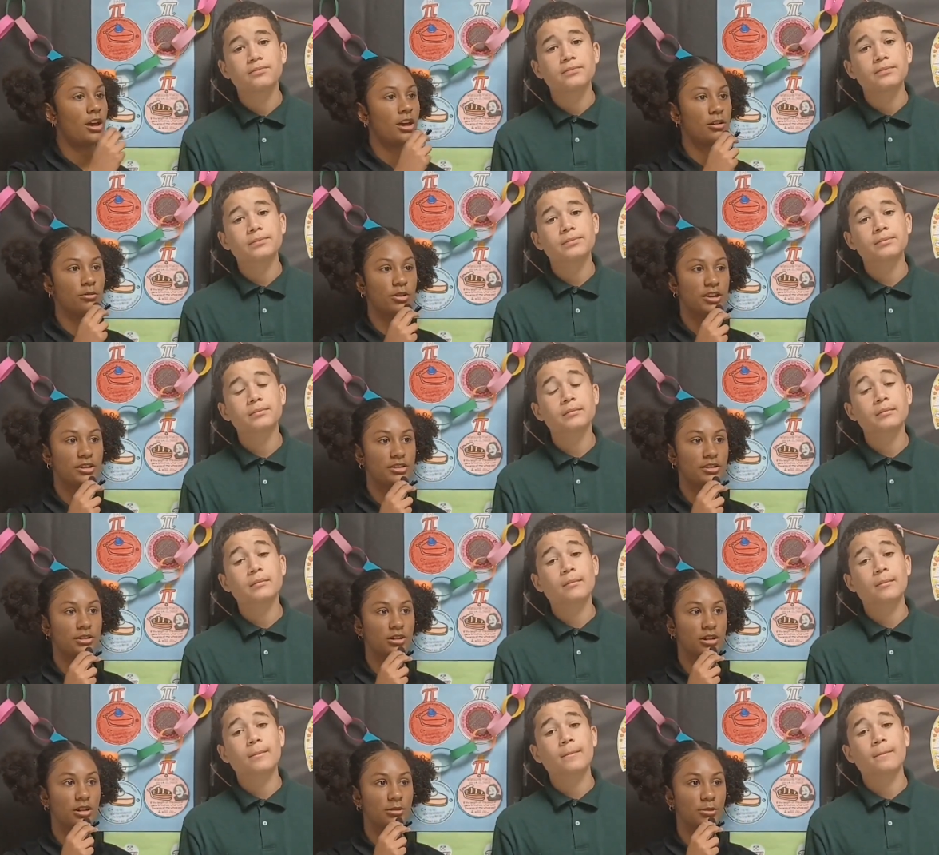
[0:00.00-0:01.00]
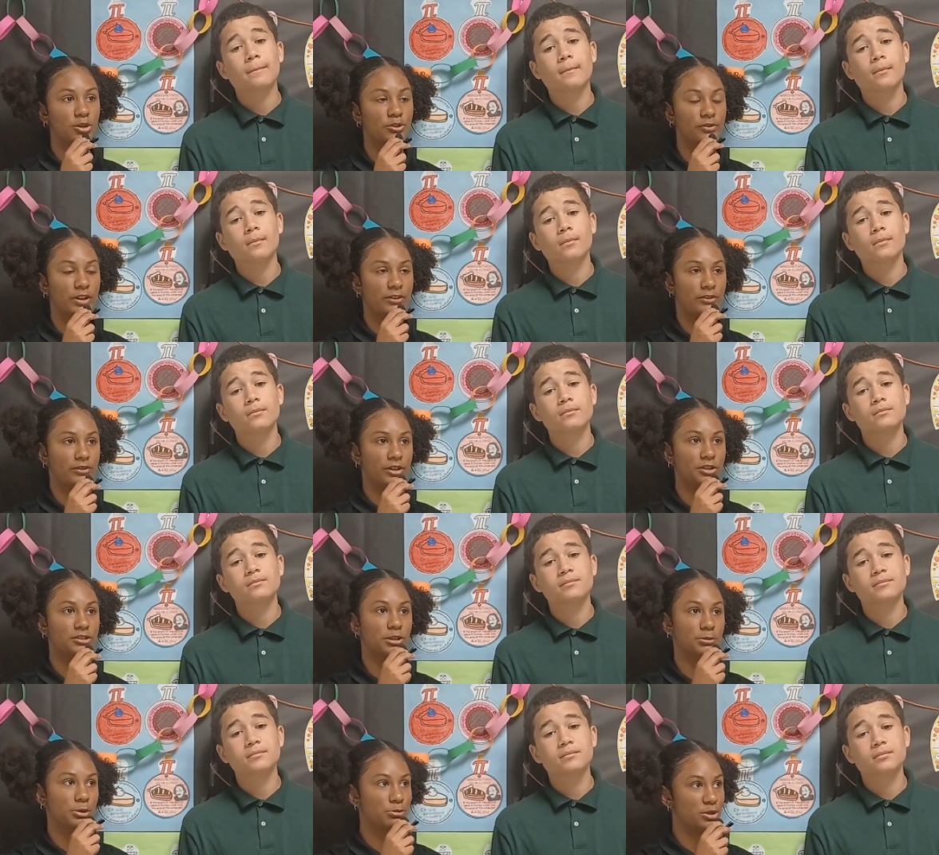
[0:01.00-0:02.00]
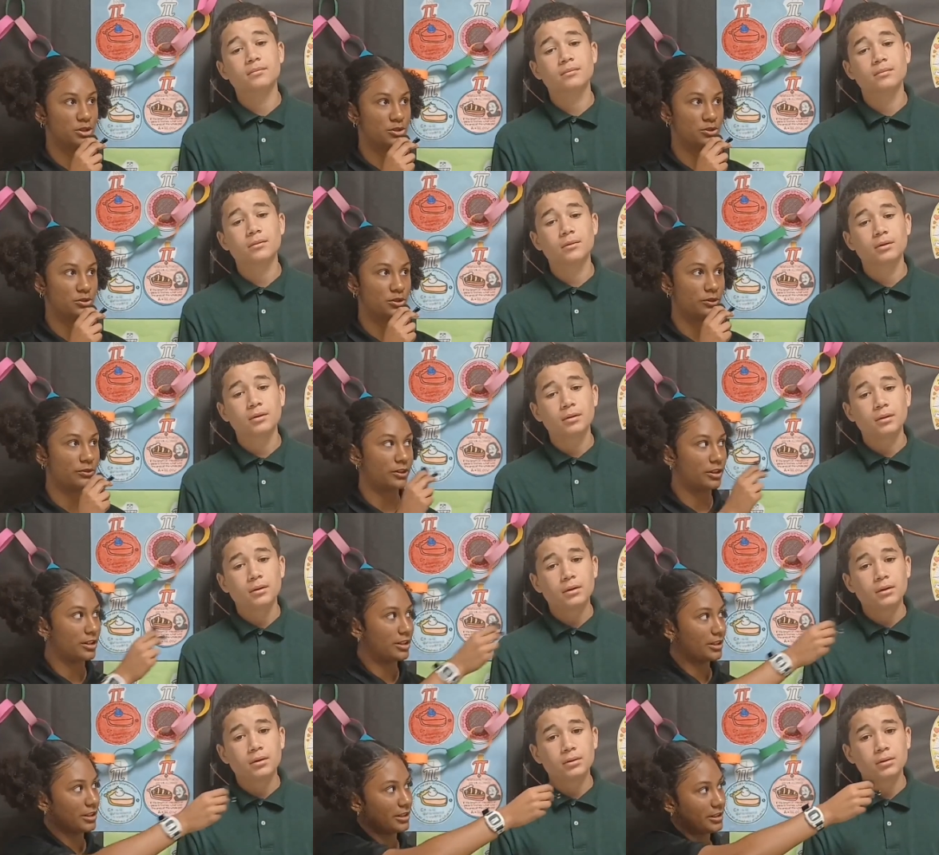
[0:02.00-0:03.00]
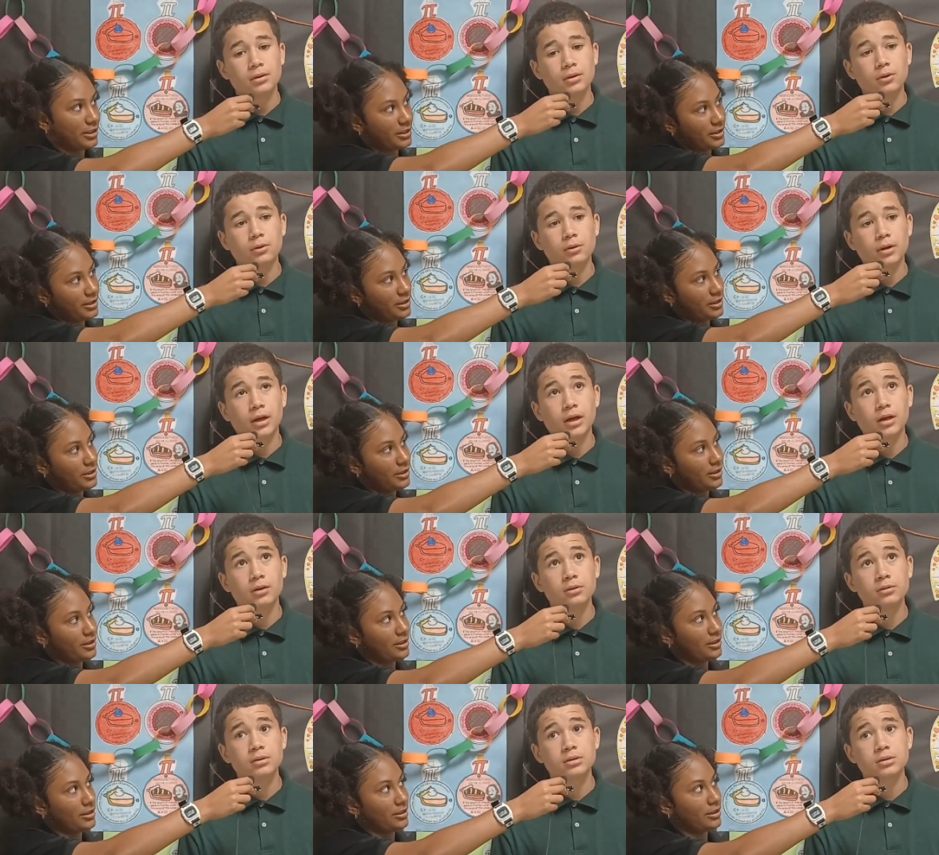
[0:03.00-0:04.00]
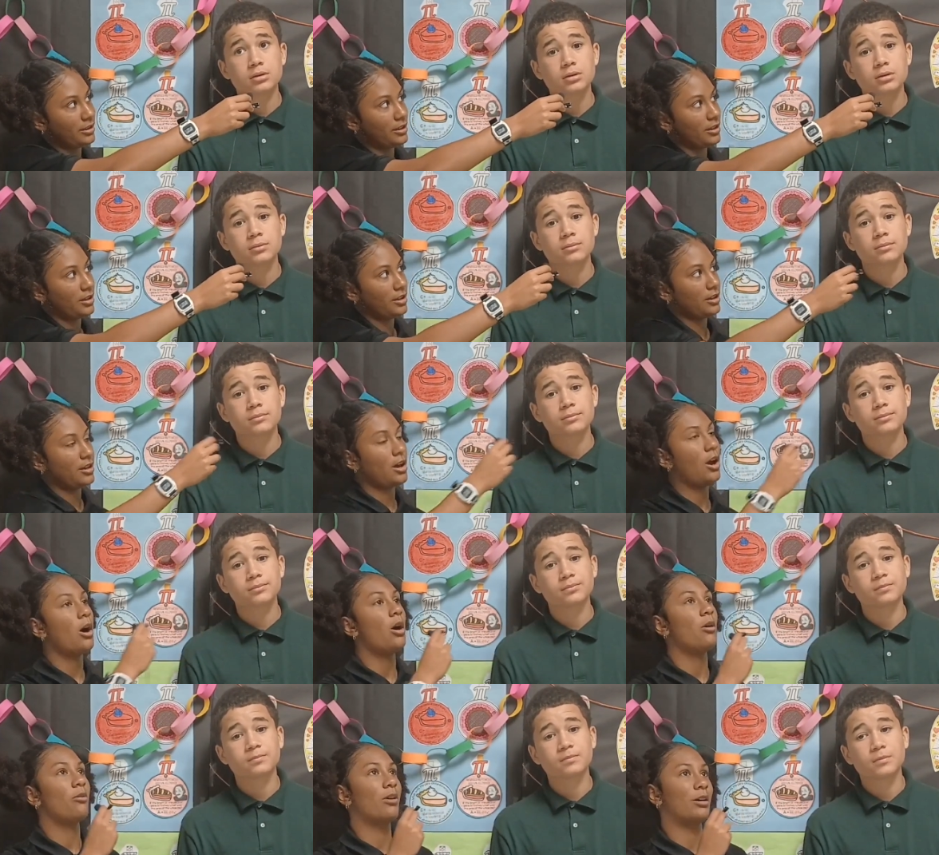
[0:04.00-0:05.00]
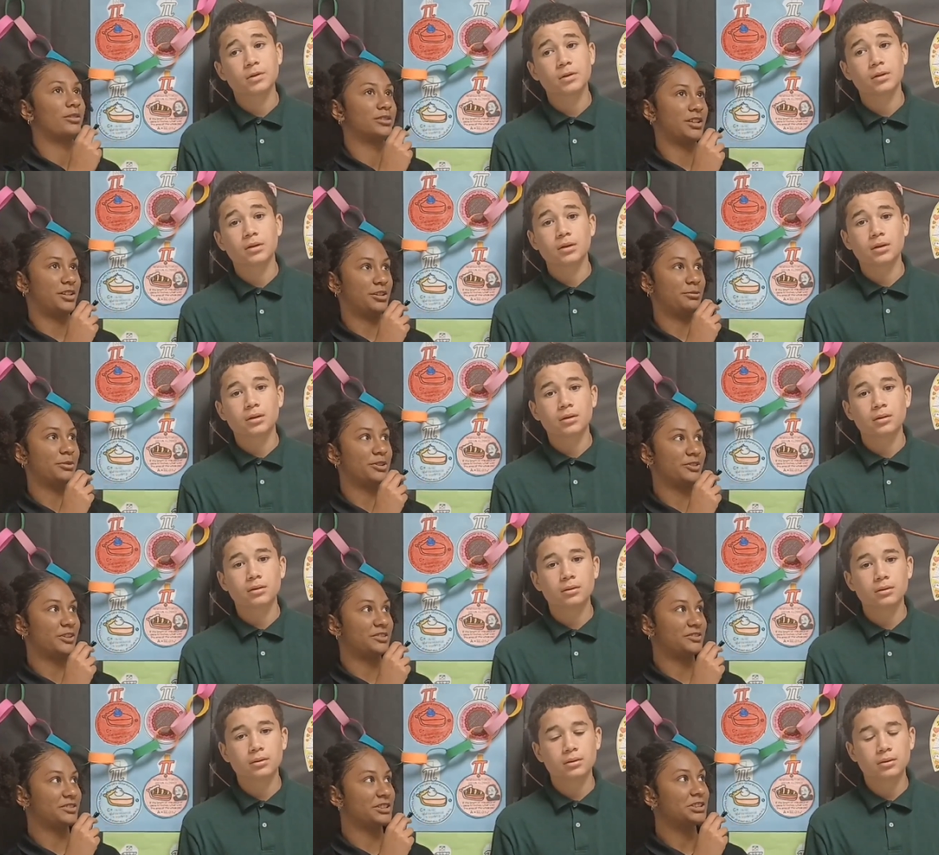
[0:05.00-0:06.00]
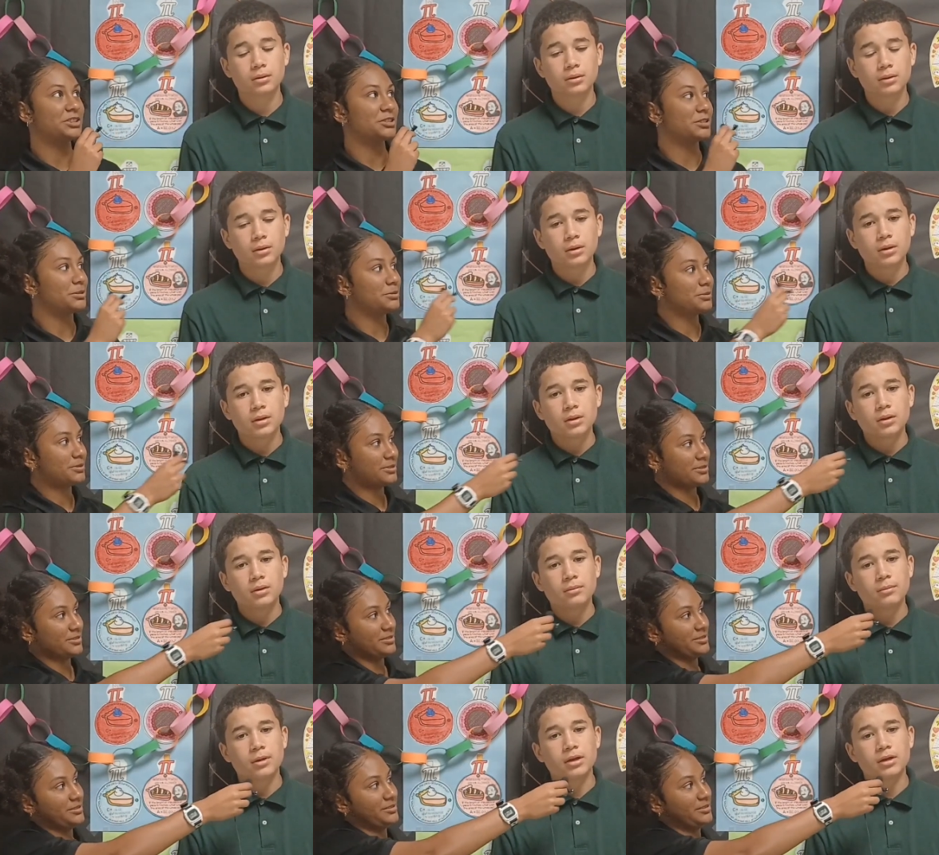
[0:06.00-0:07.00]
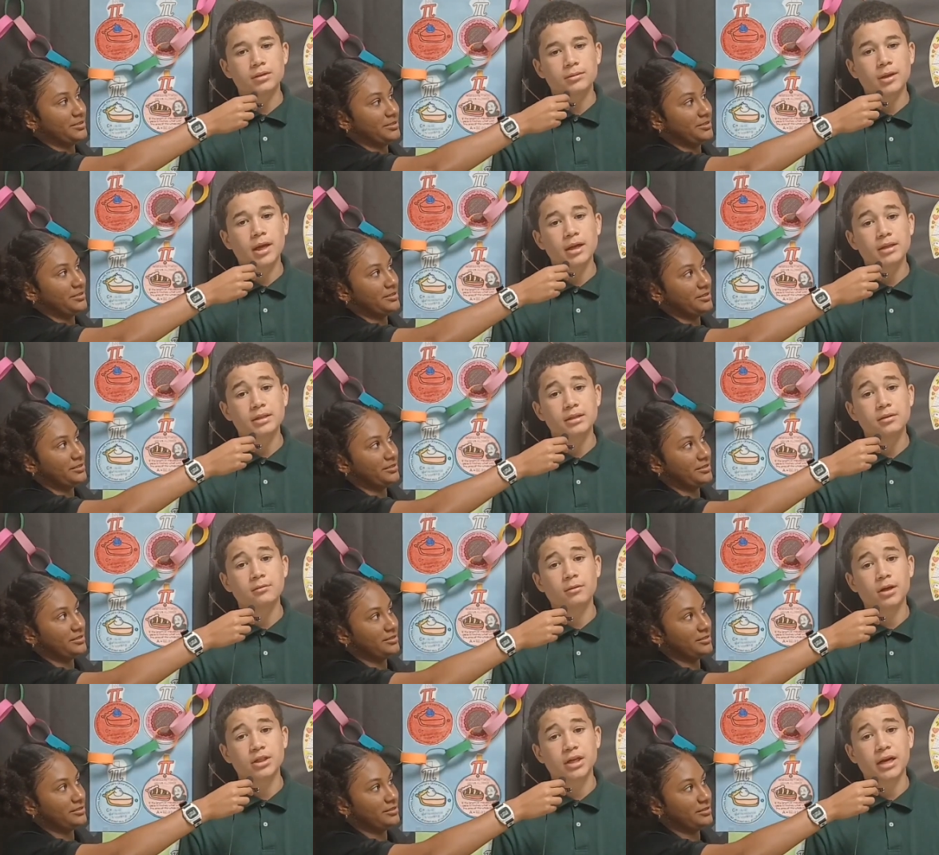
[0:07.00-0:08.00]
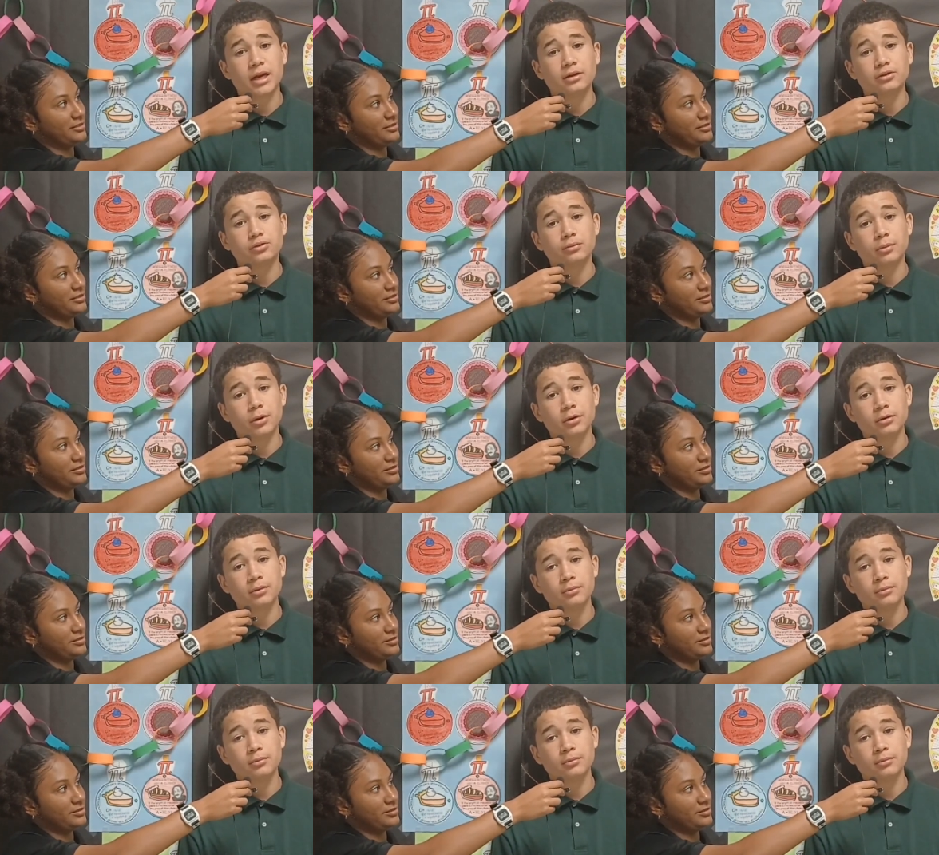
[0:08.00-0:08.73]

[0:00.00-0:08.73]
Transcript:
Speaker 1: And what is the most favorite field trip you've been to so far?
Speaker 2: The courthouse.
Speaker 1: Why was that your most favorite field trip?
Speaker 2: Because we got to sit and watch an actual murder